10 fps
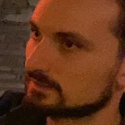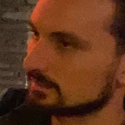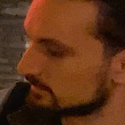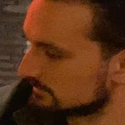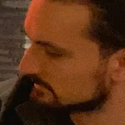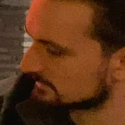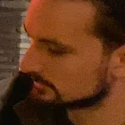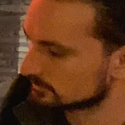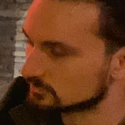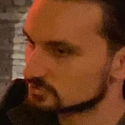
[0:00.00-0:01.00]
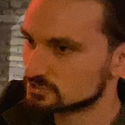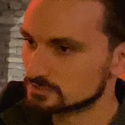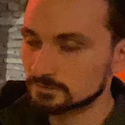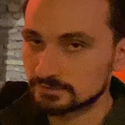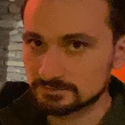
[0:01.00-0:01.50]
and this kind
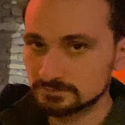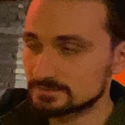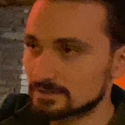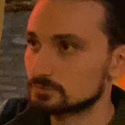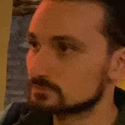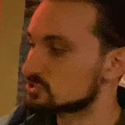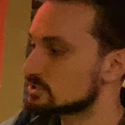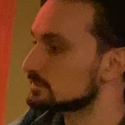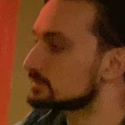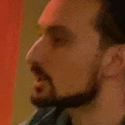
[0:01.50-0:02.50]
of shield,